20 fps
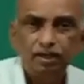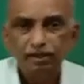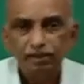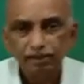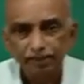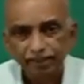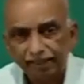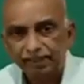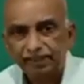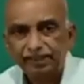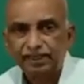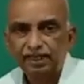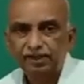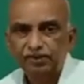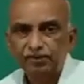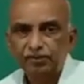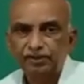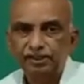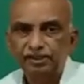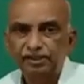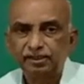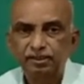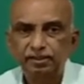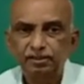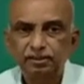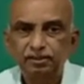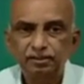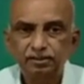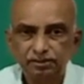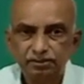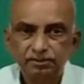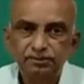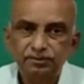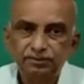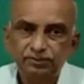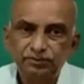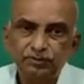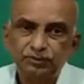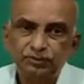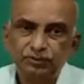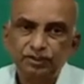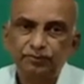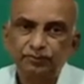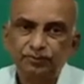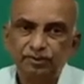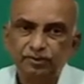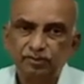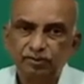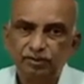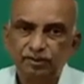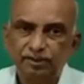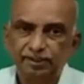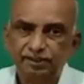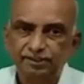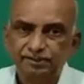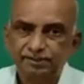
dikaryotic, usually we call it as.